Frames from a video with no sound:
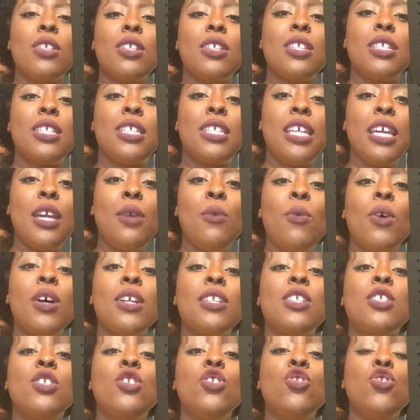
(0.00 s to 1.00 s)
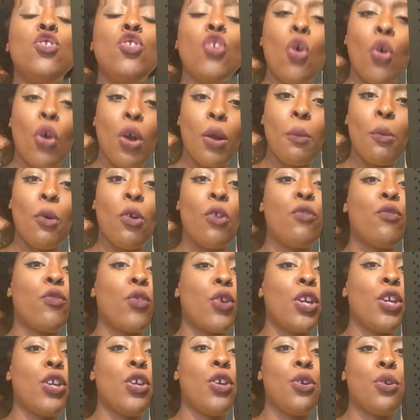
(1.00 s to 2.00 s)
See what's normal for
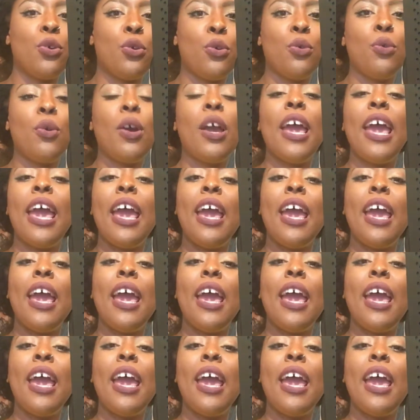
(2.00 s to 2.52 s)
you